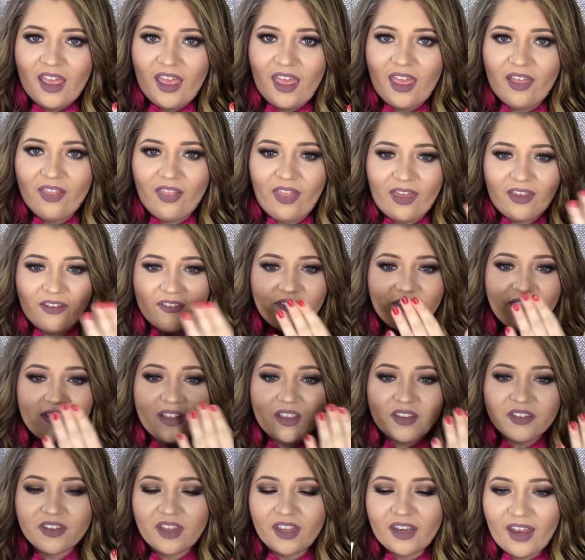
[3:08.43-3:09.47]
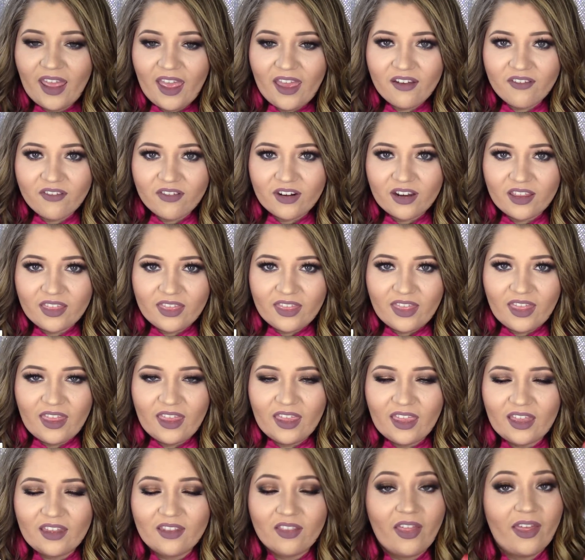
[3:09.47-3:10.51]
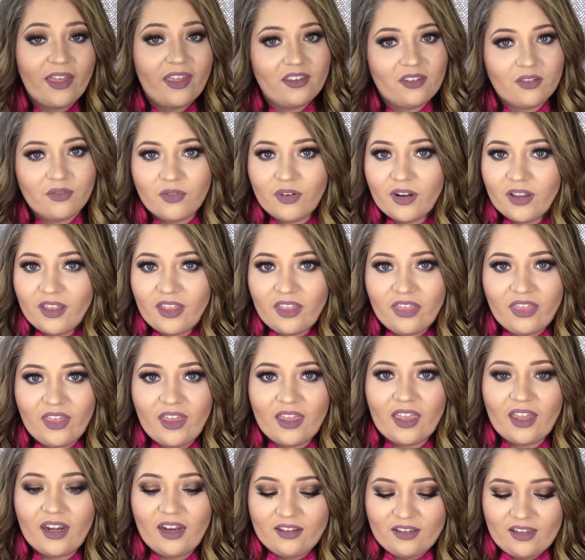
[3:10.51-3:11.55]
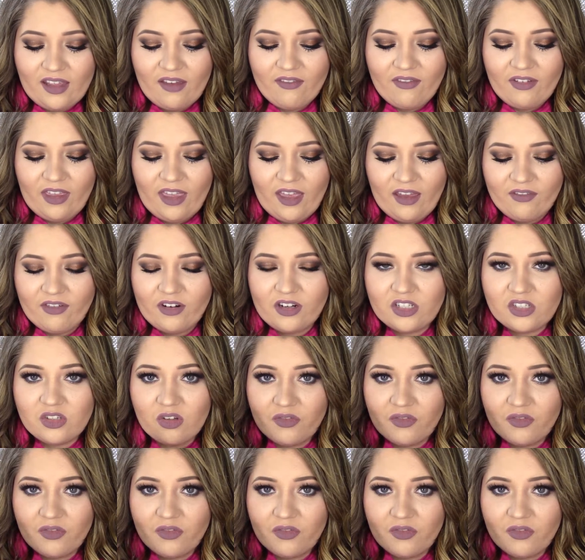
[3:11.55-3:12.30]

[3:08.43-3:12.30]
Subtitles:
It fills in everything. It's really thick and it's heavy coverage.